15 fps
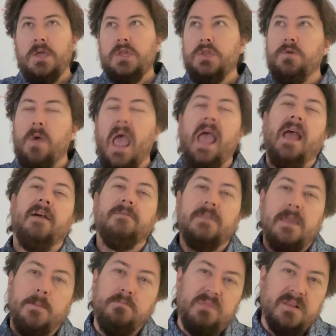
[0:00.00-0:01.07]
you have
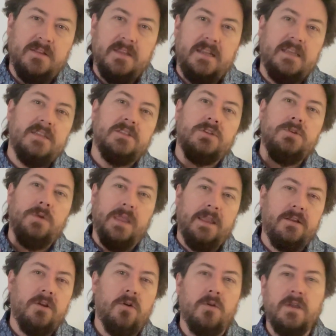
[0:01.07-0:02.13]
the ability to
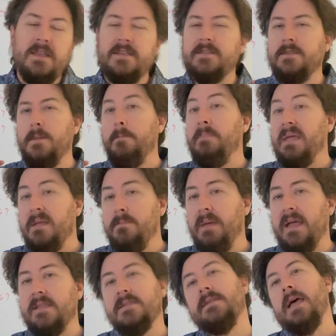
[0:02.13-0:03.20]
increase the big
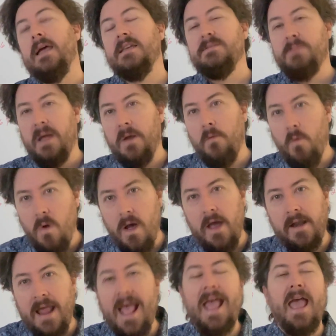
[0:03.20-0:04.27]
bet size by
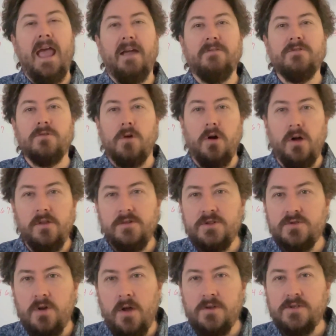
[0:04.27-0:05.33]
one after all the
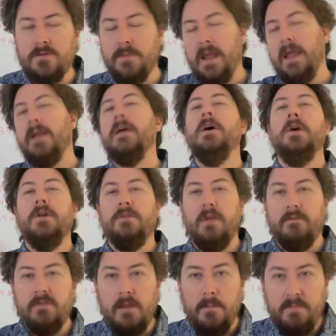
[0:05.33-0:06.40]
draws are made. You
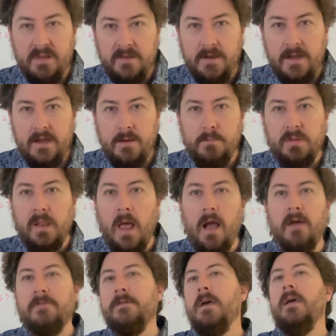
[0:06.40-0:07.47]
have the ability to
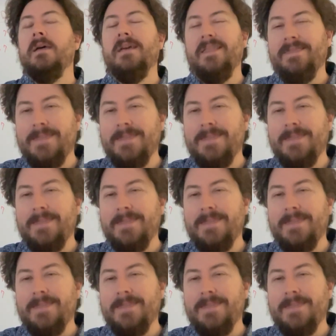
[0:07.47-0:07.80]
bluff and